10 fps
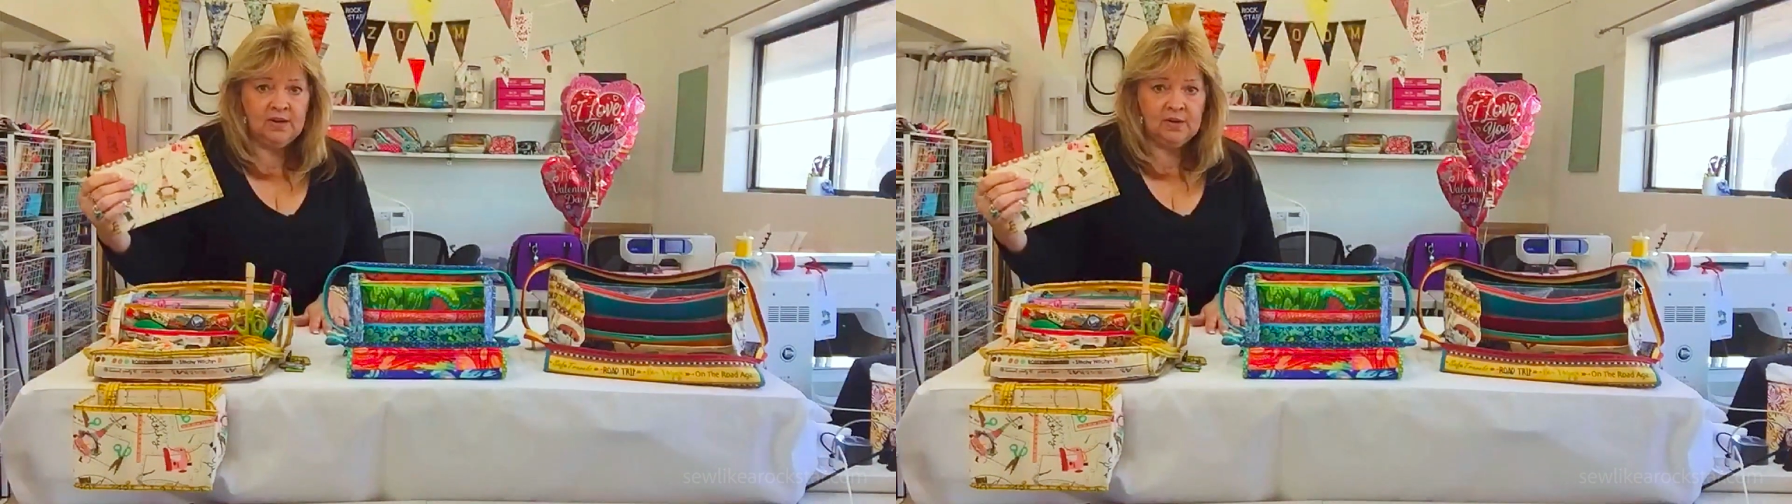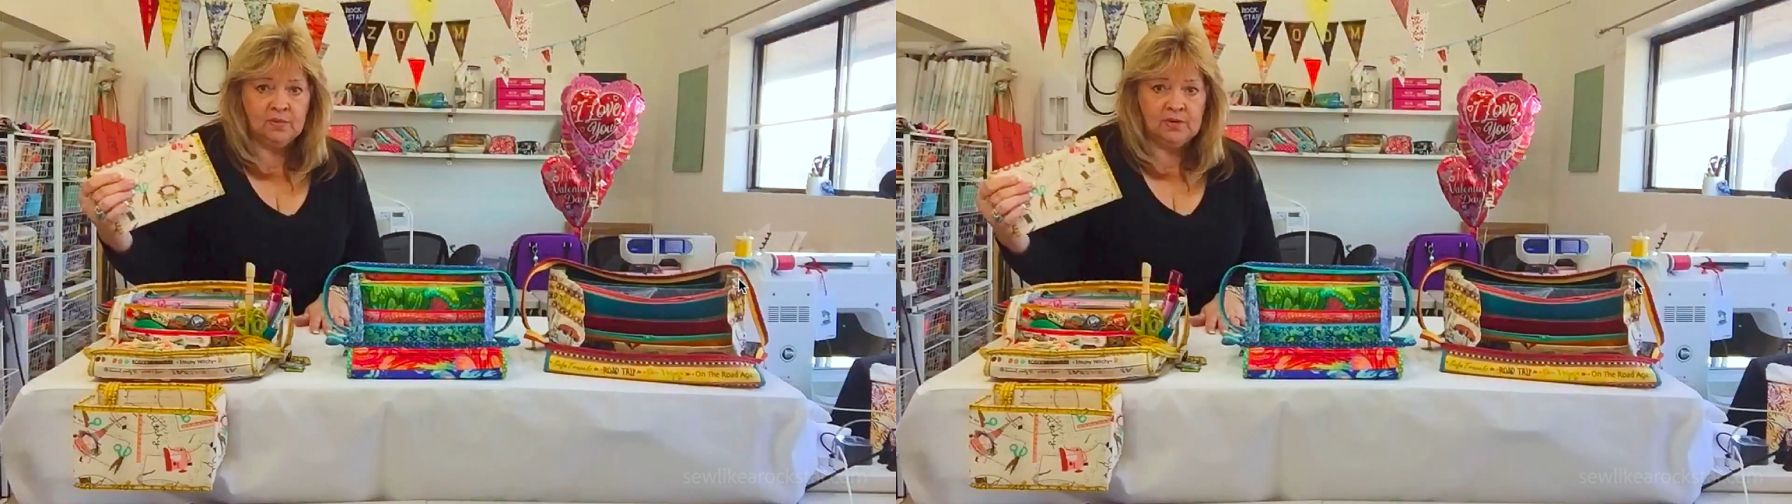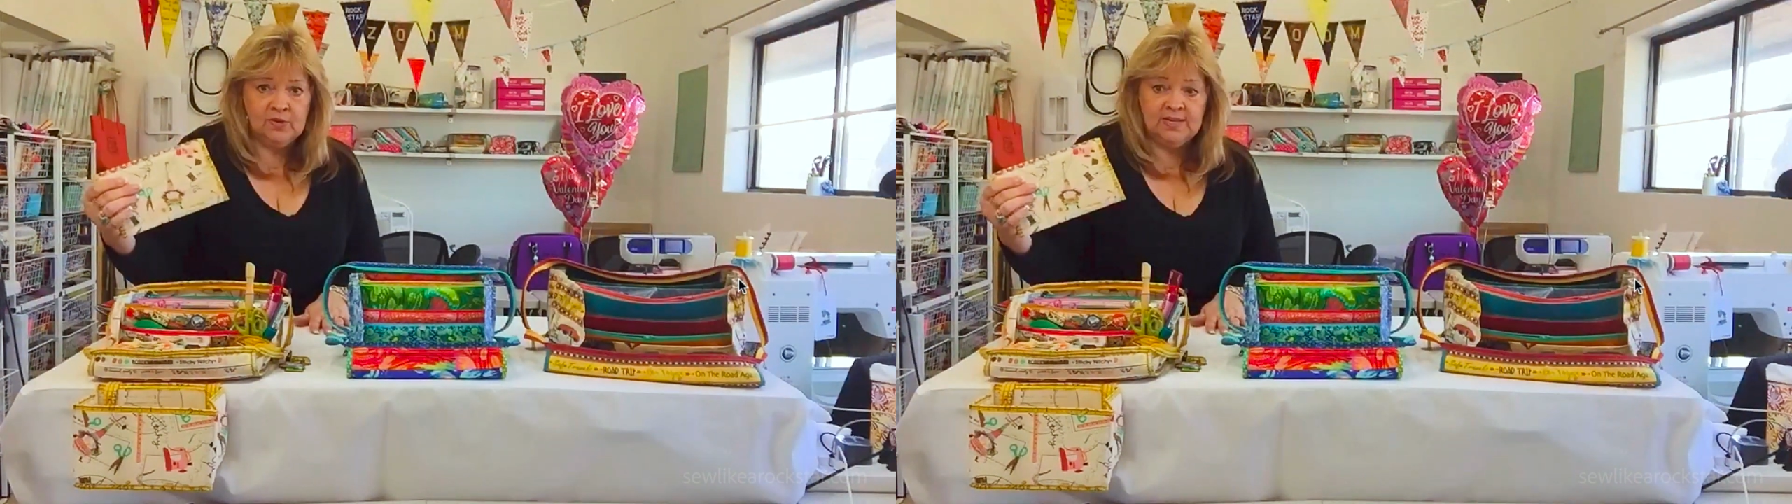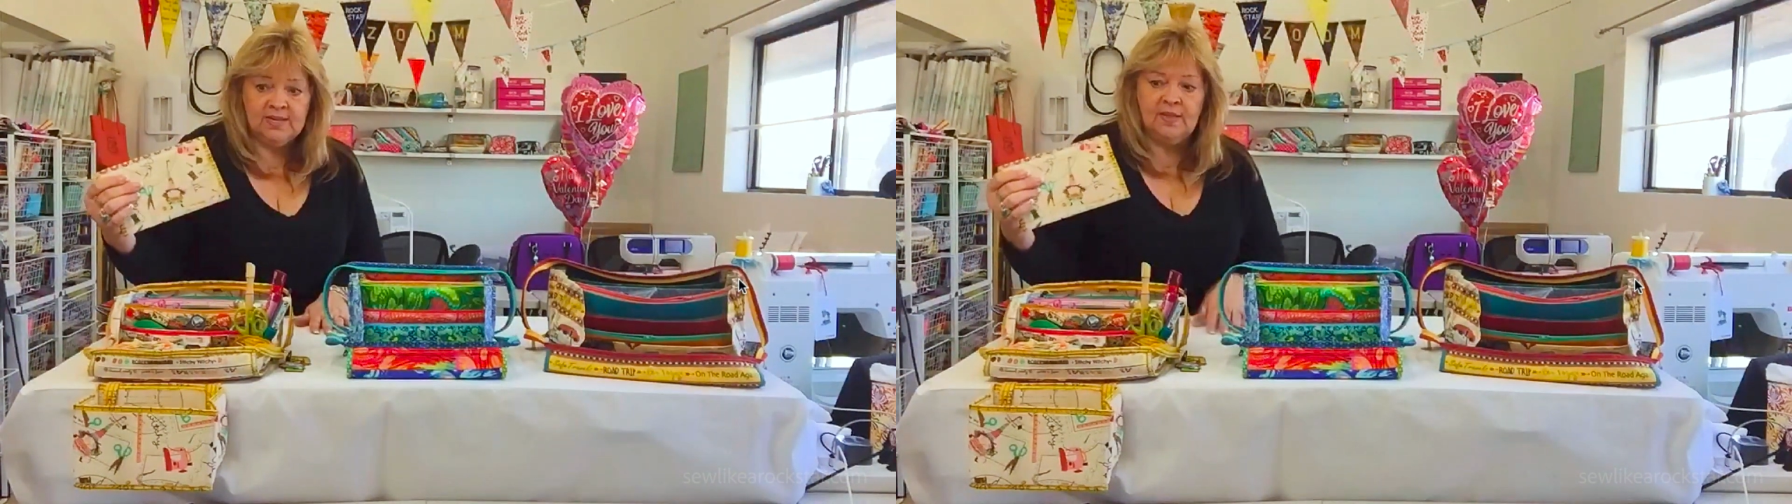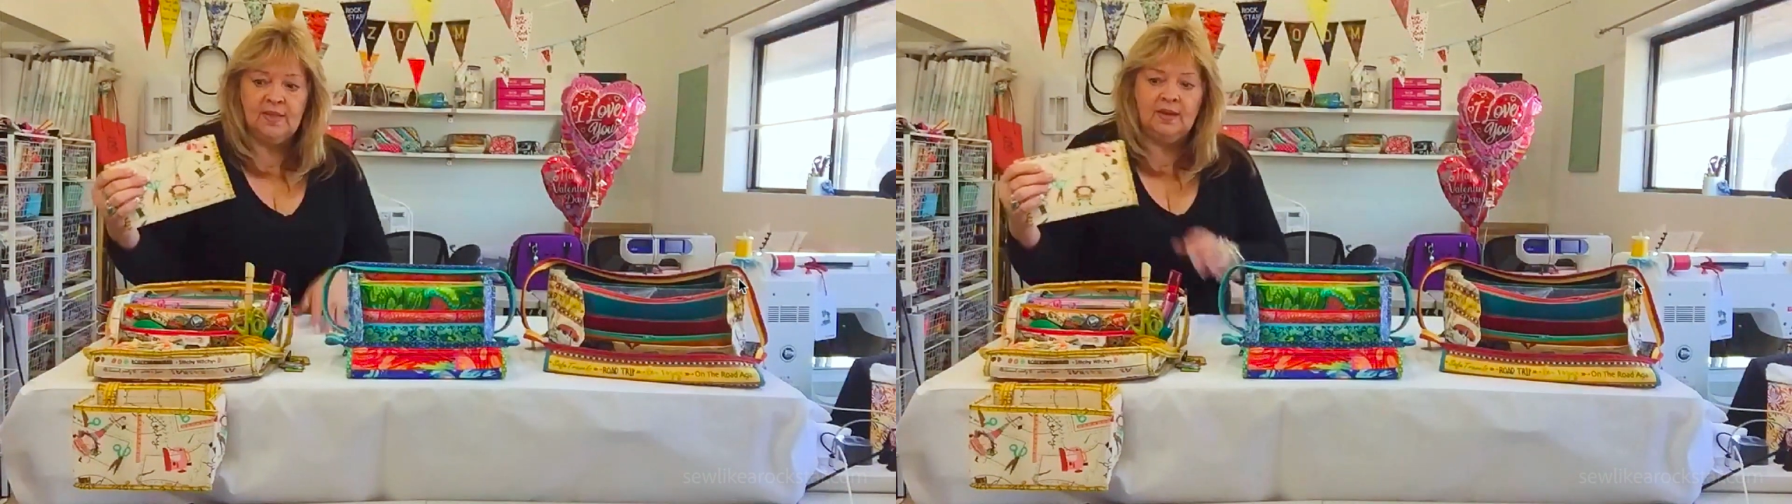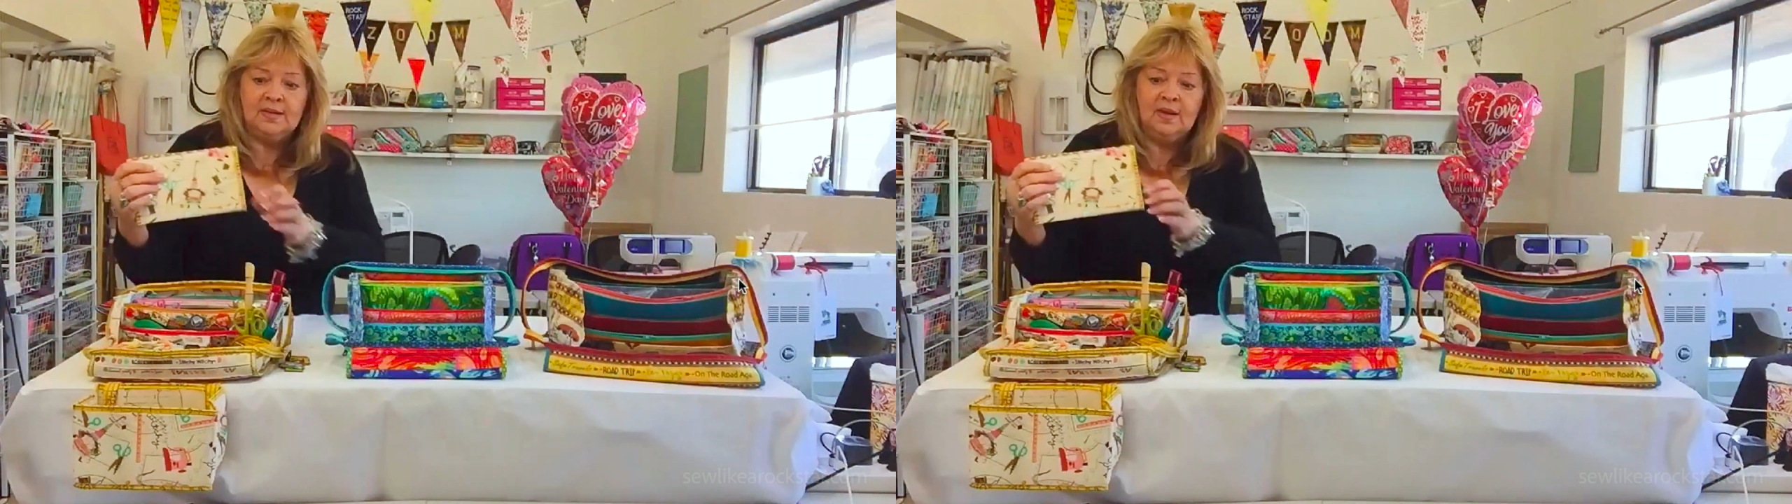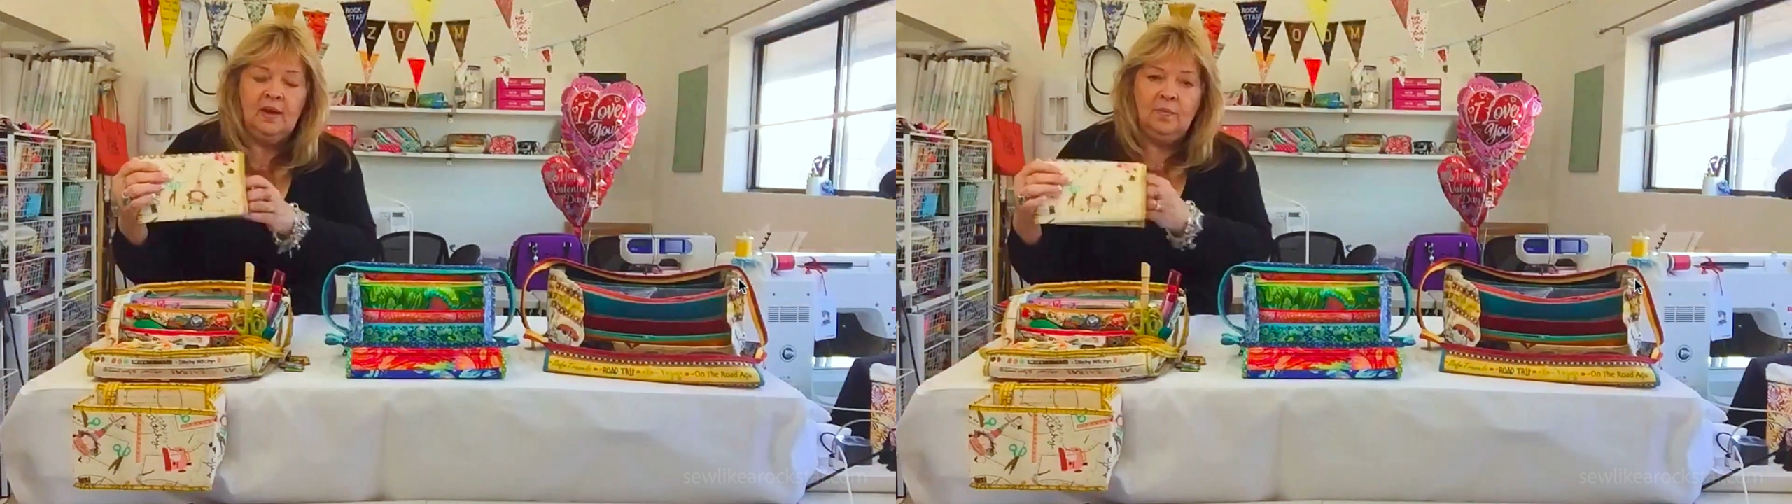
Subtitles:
to retreats and things